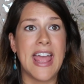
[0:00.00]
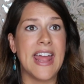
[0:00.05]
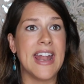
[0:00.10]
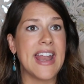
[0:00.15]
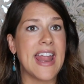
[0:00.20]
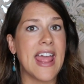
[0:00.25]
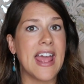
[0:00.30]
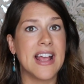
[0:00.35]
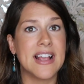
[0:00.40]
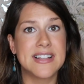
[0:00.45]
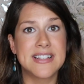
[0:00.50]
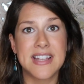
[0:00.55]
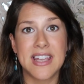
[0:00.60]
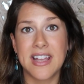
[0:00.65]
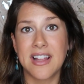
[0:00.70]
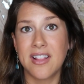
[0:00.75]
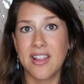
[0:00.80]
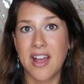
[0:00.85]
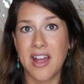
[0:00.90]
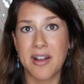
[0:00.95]
am
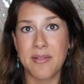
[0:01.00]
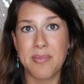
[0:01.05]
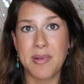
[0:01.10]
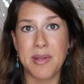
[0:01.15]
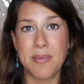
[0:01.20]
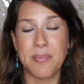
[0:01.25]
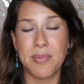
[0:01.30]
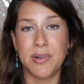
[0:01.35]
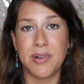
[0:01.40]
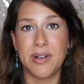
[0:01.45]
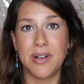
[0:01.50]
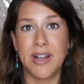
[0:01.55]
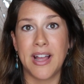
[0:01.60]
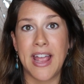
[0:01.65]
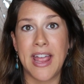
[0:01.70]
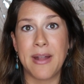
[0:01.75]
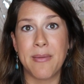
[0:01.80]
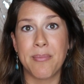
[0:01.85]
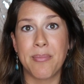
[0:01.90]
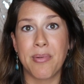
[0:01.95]
asking a lot of people
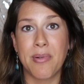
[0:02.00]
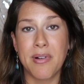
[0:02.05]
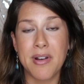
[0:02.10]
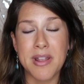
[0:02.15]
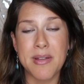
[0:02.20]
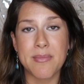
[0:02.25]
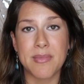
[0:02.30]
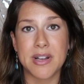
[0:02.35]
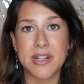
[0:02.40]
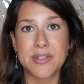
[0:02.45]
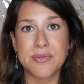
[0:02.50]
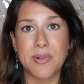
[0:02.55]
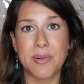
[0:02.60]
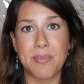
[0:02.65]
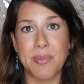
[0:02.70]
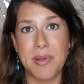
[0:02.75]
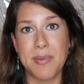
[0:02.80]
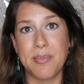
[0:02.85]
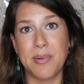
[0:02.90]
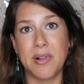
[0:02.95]
and pretty much
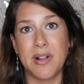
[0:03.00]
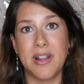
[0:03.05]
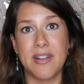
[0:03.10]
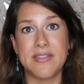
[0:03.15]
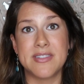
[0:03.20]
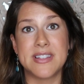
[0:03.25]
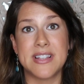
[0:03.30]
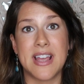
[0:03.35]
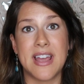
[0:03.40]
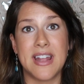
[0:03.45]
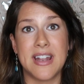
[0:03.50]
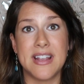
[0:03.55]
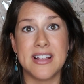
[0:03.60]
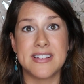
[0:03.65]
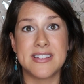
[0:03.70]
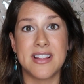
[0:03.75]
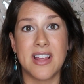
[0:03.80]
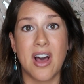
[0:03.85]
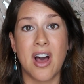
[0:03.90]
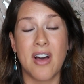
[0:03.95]
what people have said
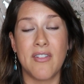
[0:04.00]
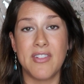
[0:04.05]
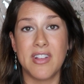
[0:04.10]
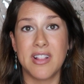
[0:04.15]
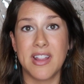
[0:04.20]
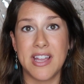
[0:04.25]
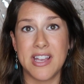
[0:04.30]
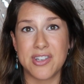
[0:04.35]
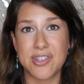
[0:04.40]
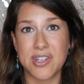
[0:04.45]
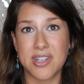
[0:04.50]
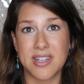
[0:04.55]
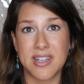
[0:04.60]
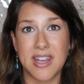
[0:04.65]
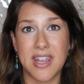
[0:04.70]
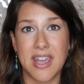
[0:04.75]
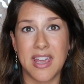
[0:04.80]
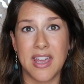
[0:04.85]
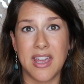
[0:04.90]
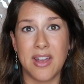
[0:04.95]
is the ovulation
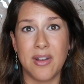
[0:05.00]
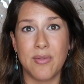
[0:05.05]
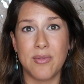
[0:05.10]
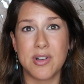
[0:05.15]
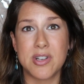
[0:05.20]
kit,